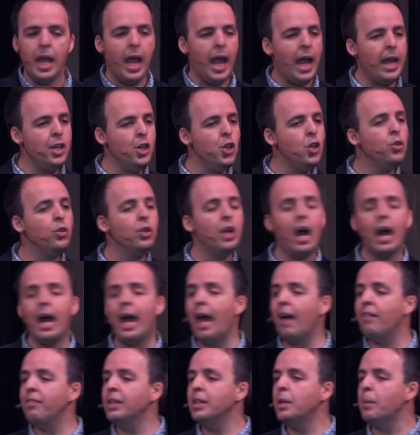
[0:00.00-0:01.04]
and you not
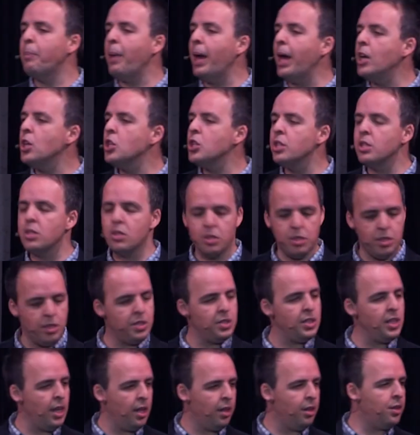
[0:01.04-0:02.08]
having the patience to
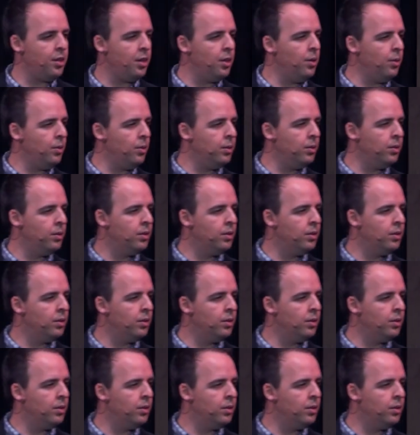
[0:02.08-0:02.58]
see it through.